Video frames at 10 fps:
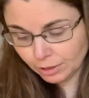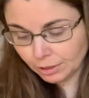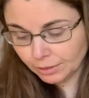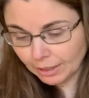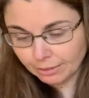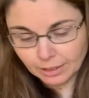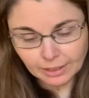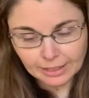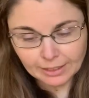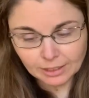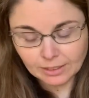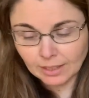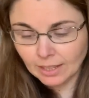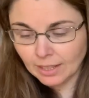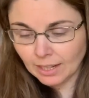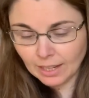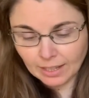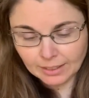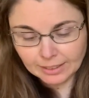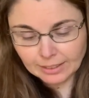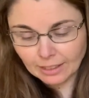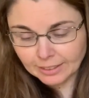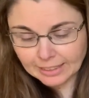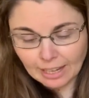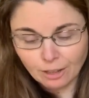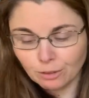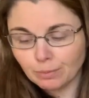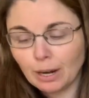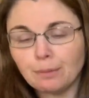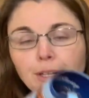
So definitely this starts out probably